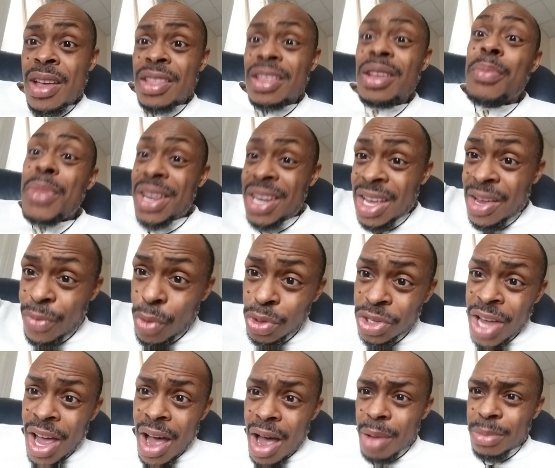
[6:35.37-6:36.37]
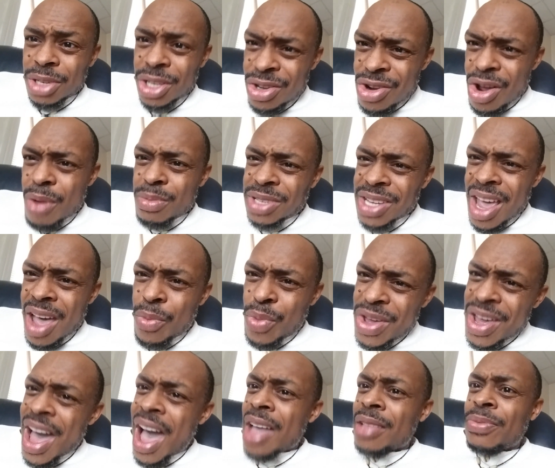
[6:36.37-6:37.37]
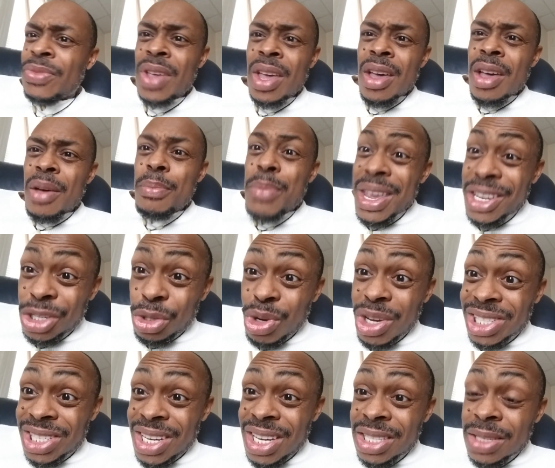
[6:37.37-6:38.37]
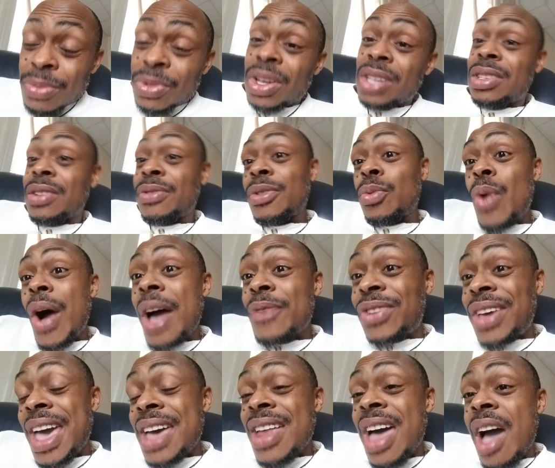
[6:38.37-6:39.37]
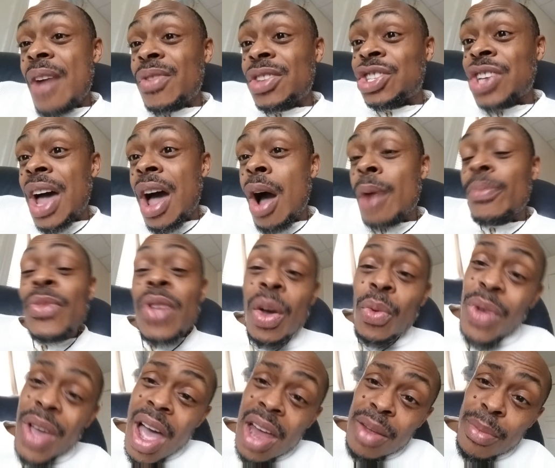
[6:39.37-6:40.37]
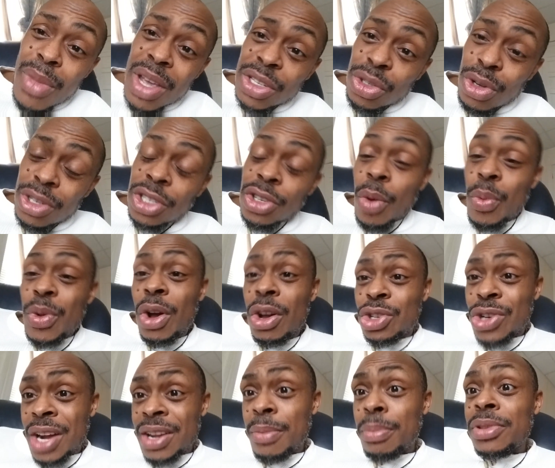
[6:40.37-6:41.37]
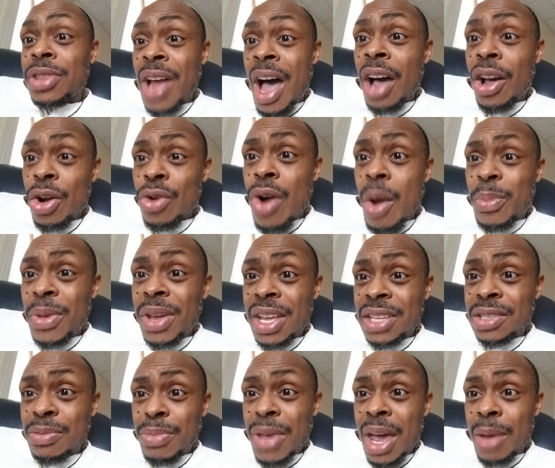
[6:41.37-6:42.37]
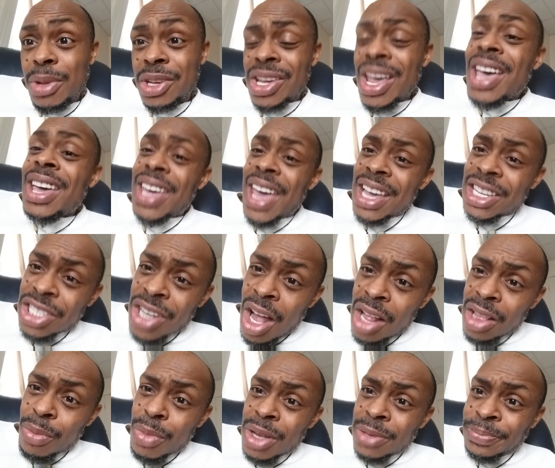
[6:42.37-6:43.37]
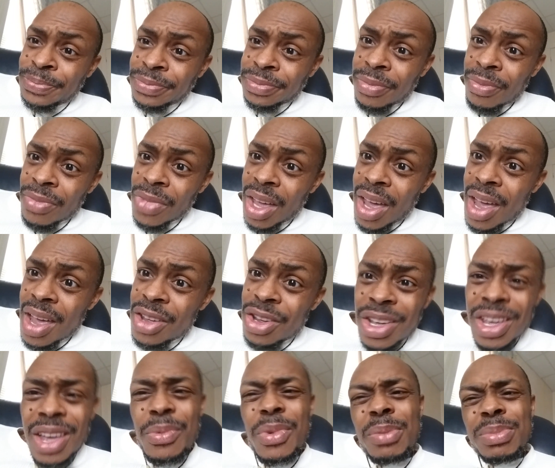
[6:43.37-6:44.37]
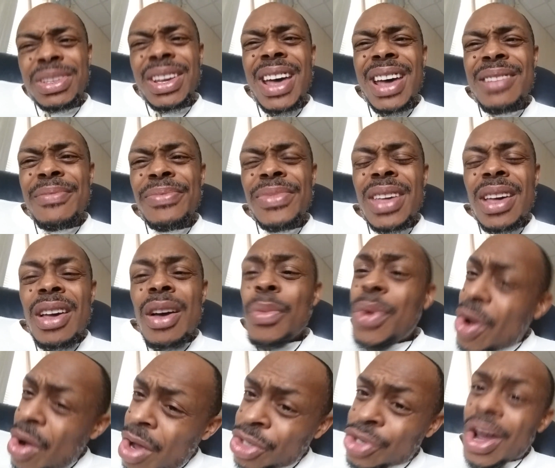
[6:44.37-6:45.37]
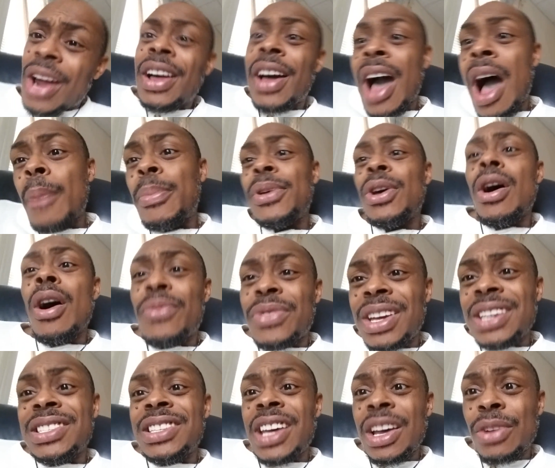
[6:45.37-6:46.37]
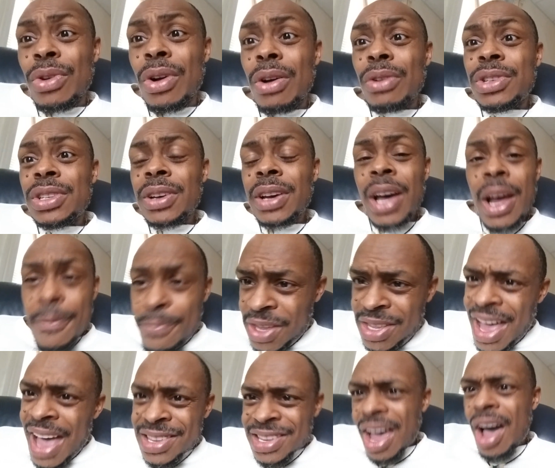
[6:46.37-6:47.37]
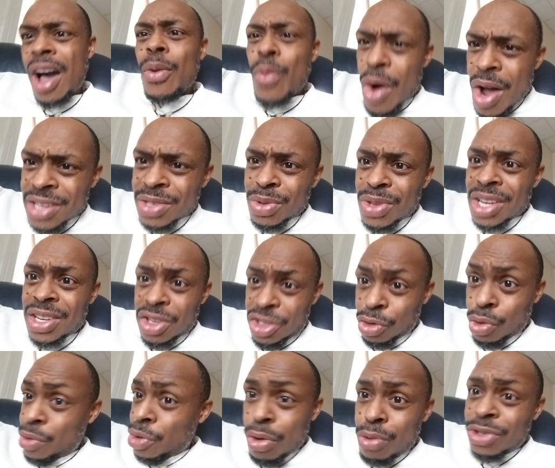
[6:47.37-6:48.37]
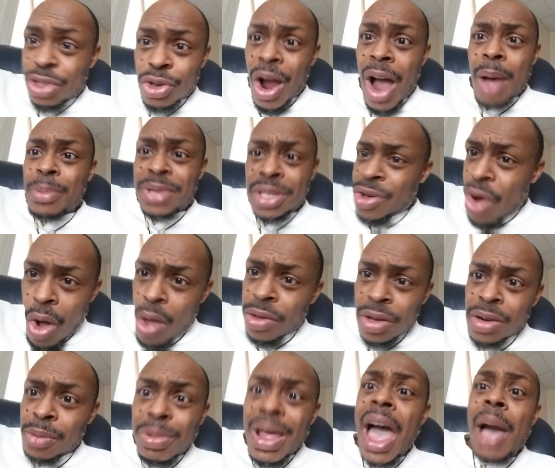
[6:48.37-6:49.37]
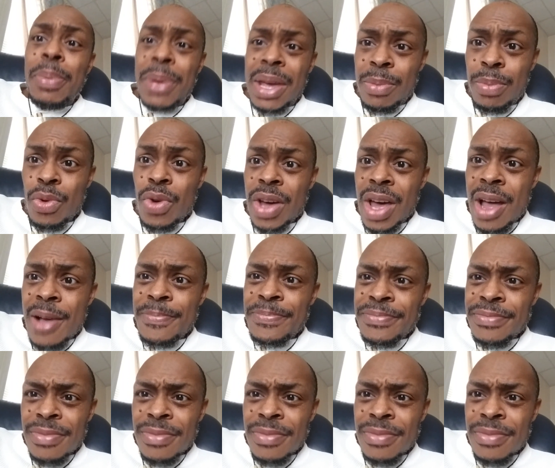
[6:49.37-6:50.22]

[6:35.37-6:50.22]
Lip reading: The medieval times. You know what I'm saying? We got mistresses, because if the wife can't have a child, we got a mistress, so we're gonna try to knock her up and get some babies. King Solomon, okay, you get what I'm saying? We're gonna try to copy off these Negroes, okay? Because that's how it was with the Zulu tribes and all of the black people, okay?